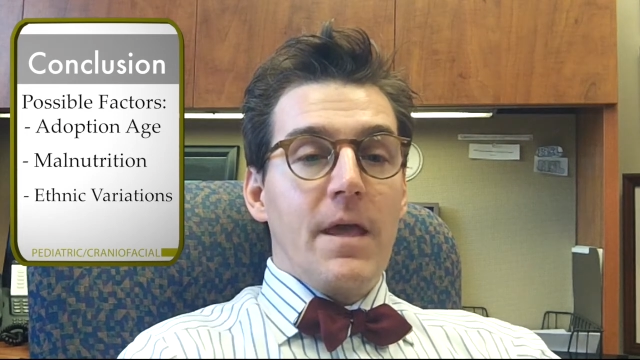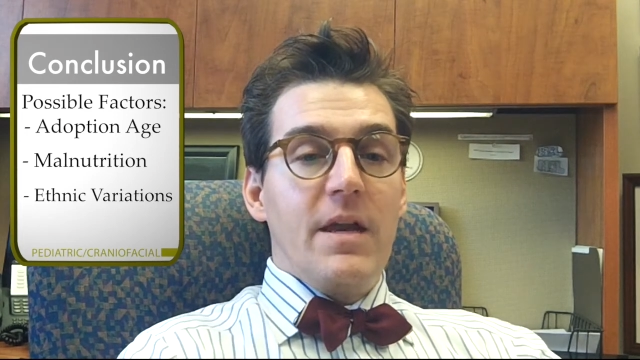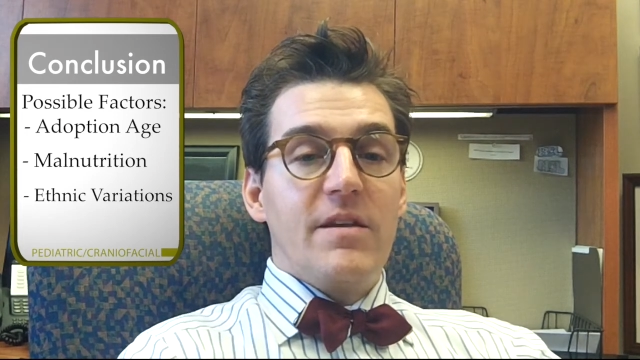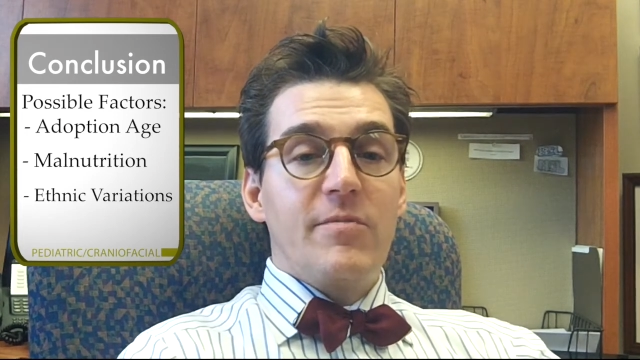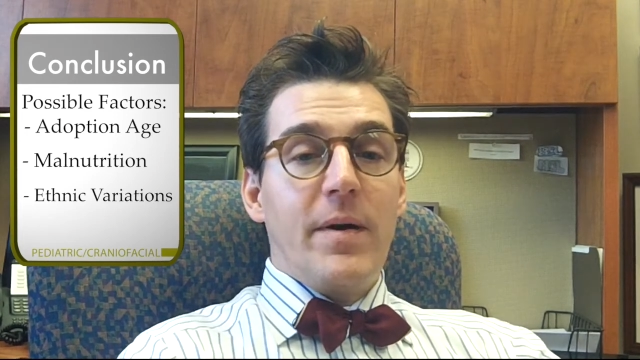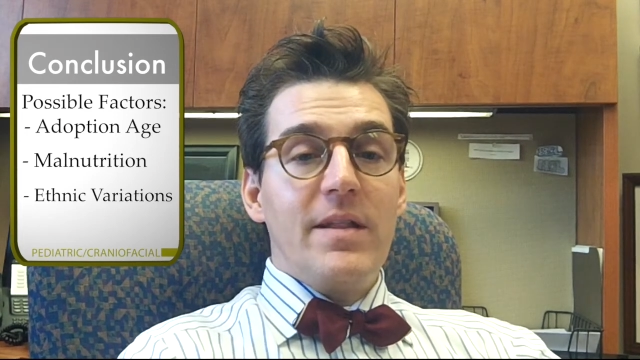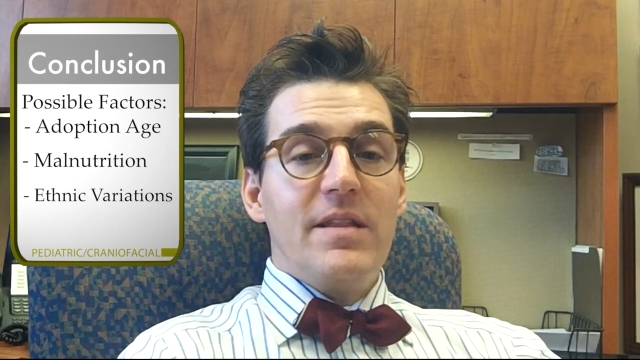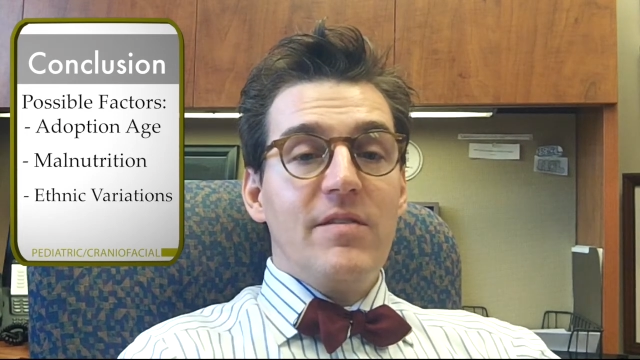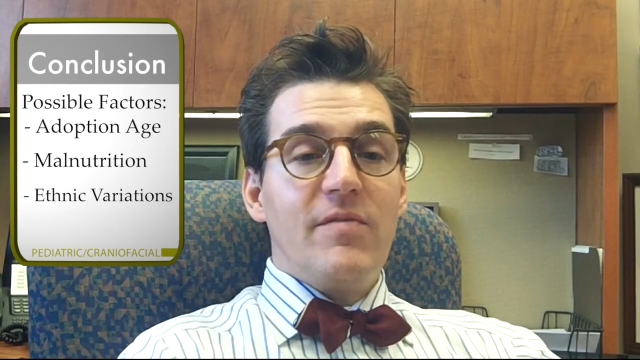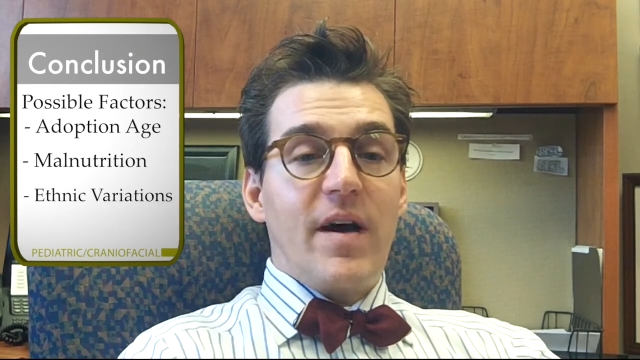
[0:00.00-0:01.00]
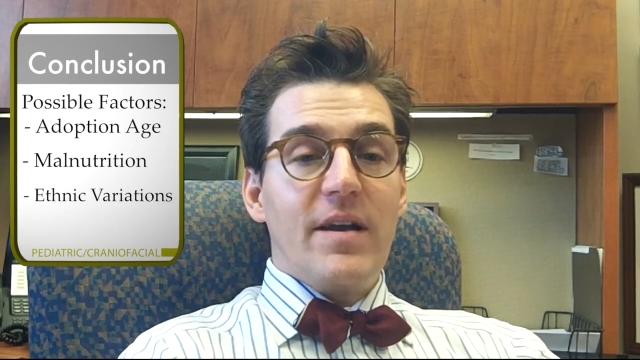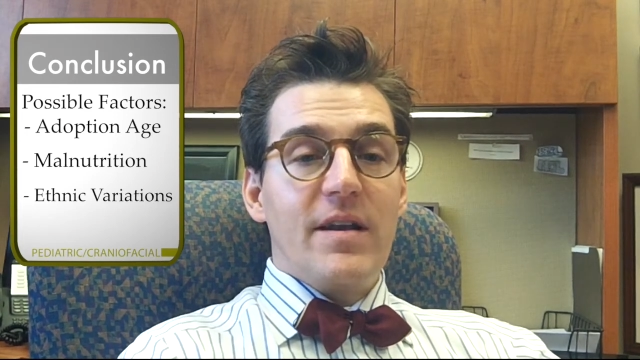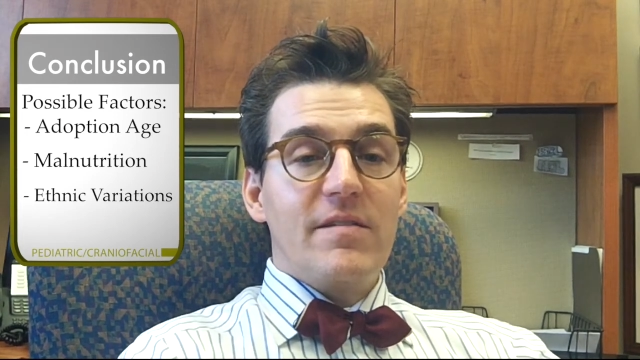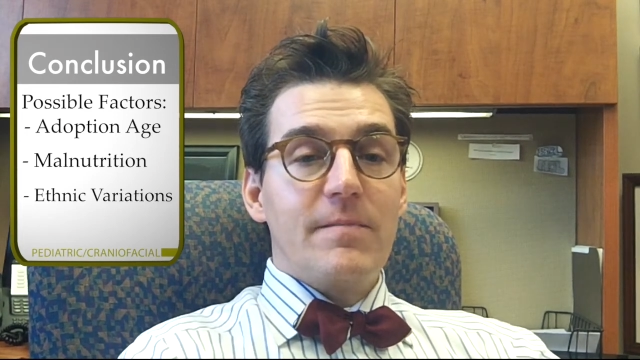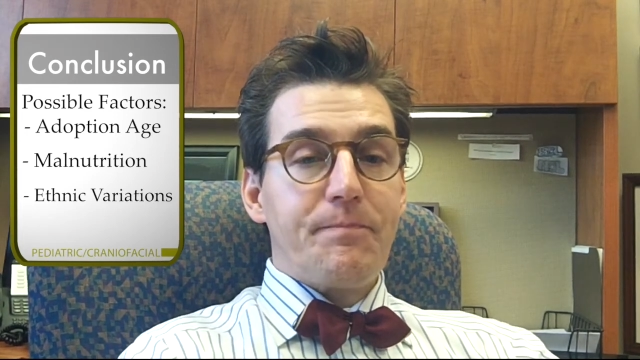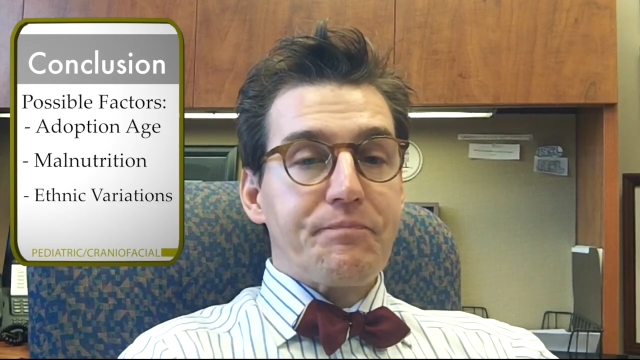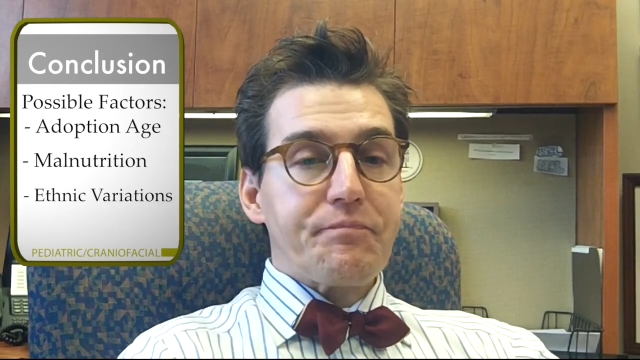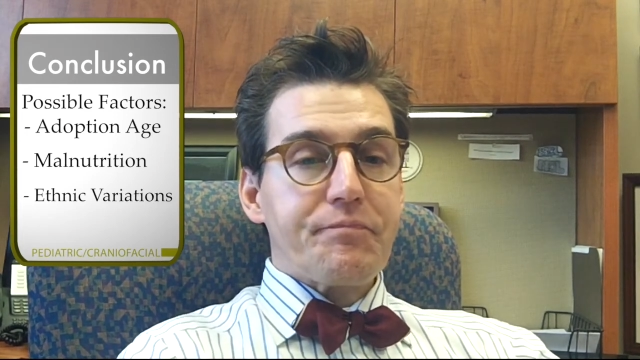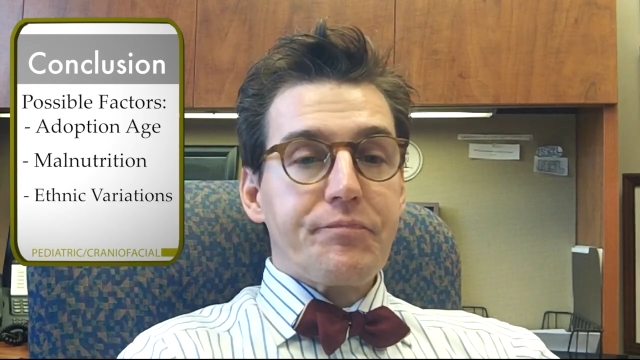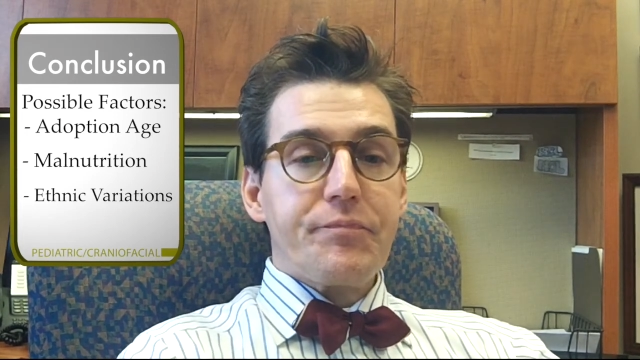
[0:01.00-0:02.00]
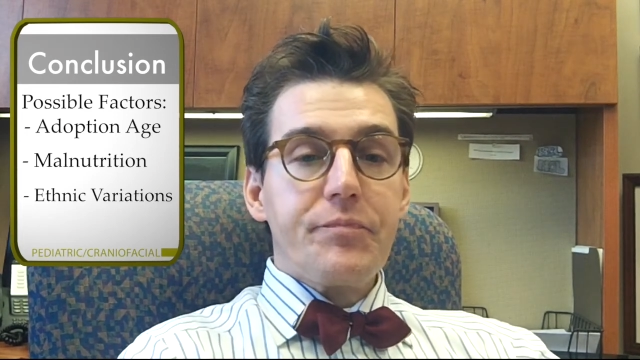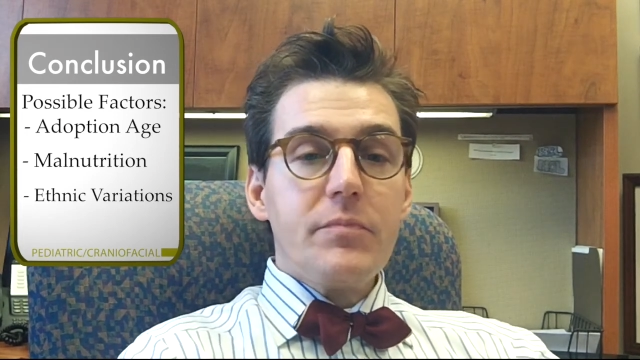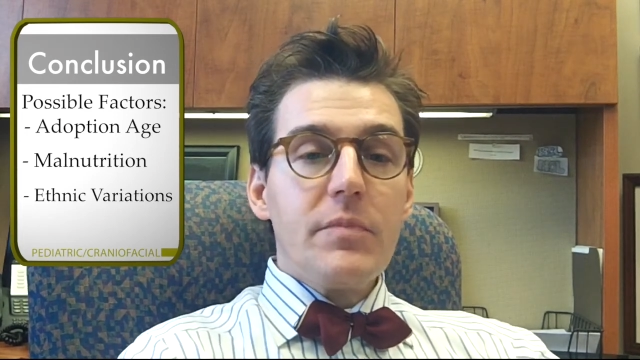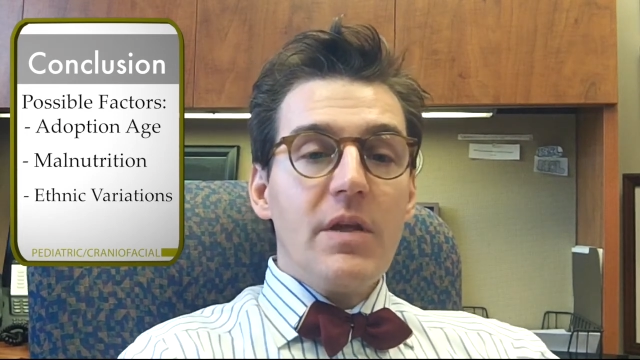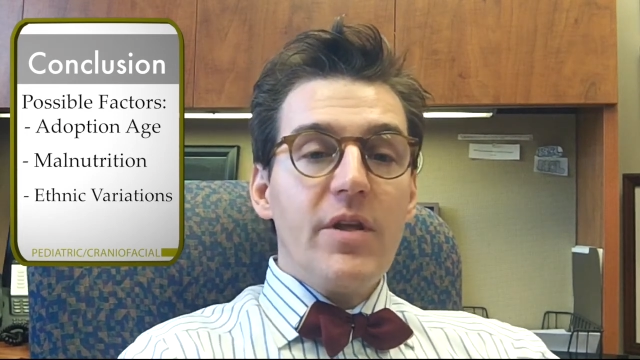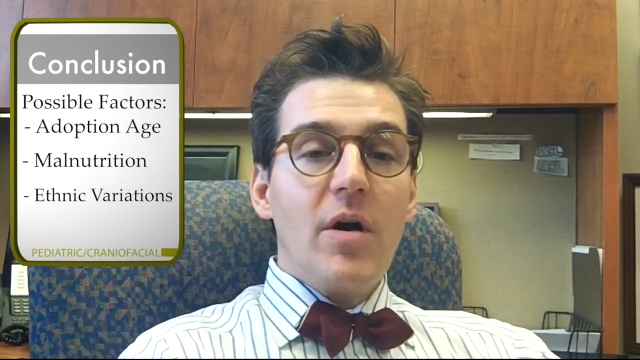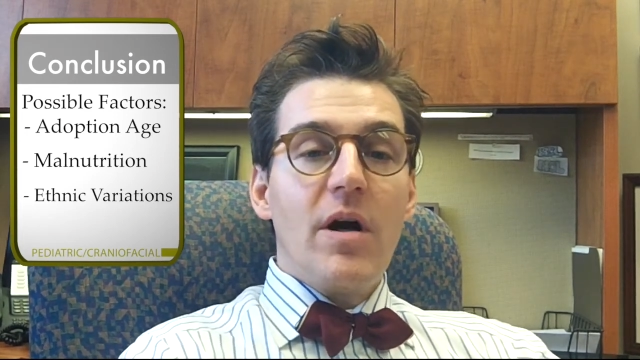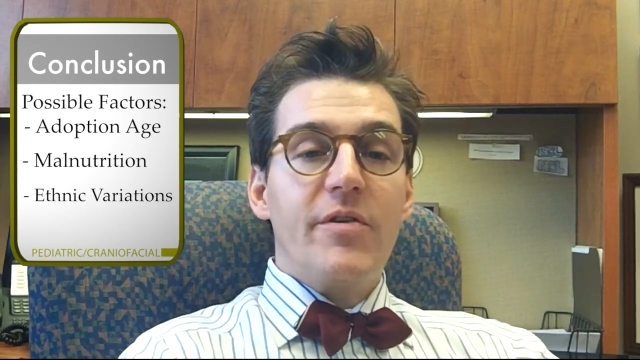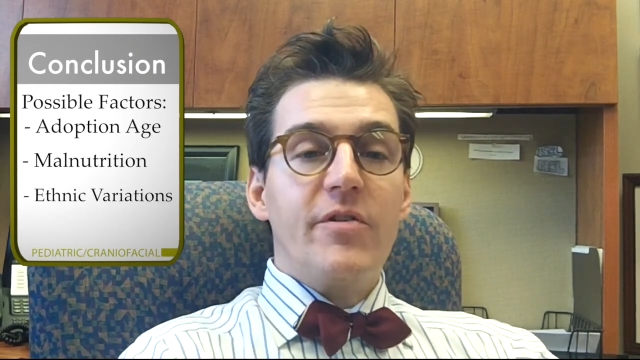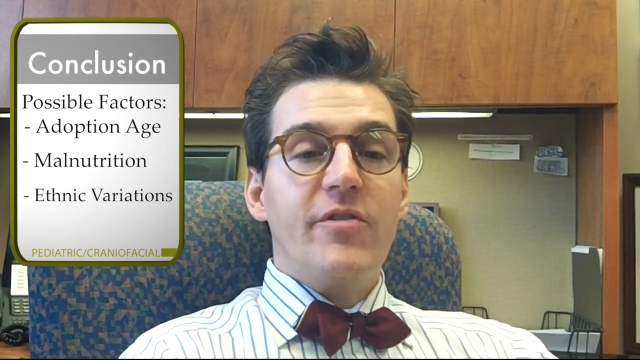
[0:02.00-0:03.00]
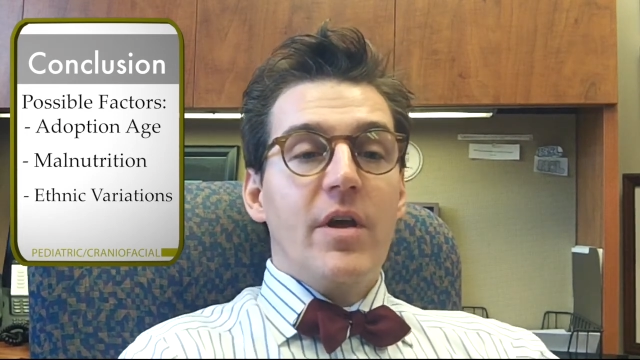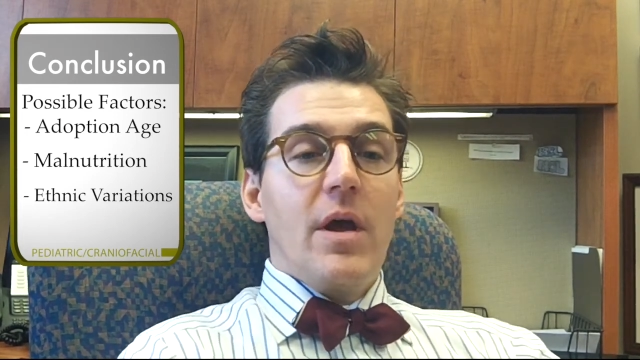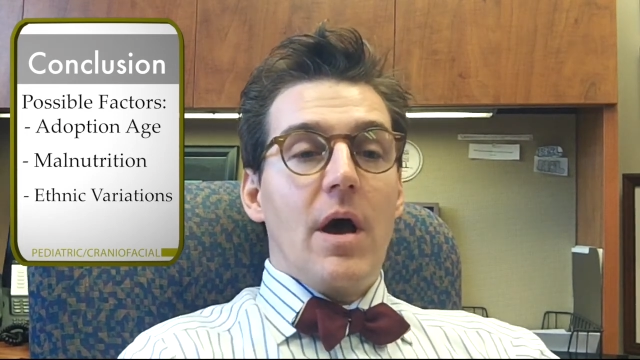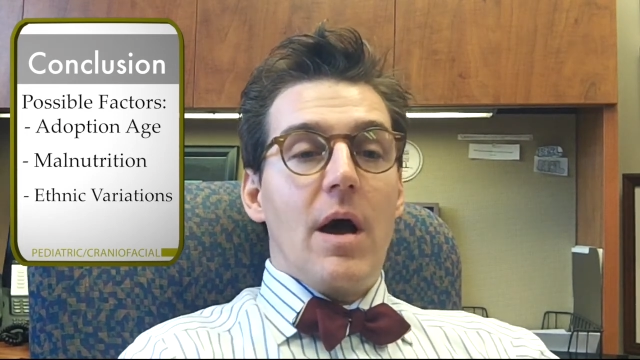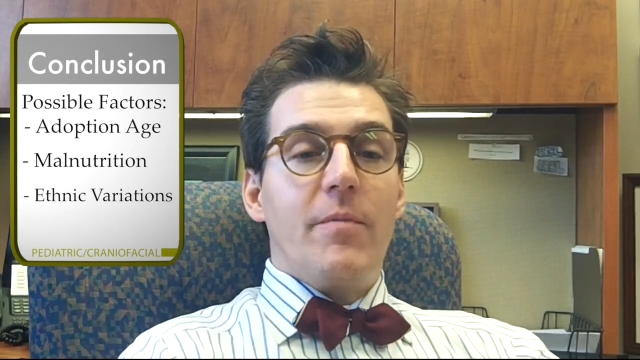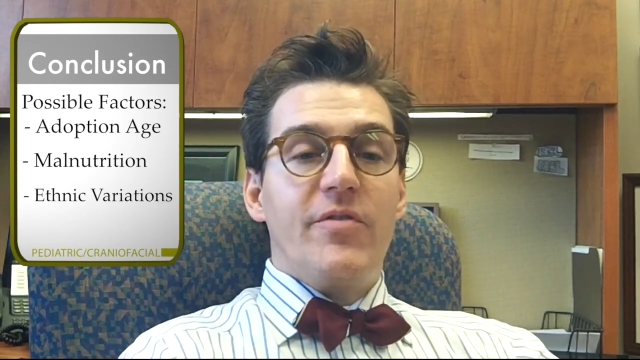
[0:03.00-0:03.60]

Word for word: And despite these findings, the authors um,